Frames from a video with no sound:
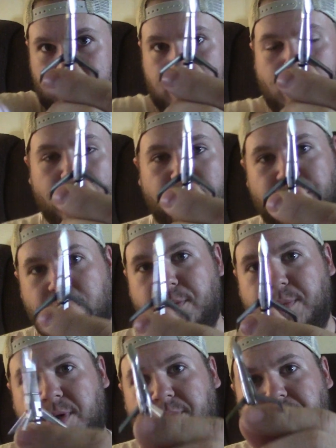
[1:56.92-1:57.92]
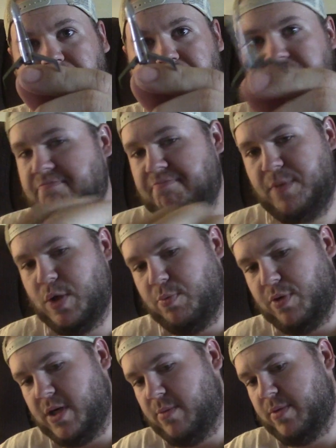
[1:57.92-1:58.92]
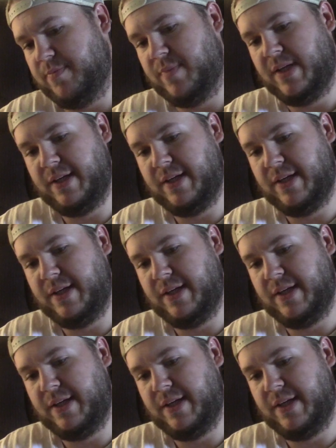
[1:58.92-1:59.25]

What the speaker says: All 3 open, no problem.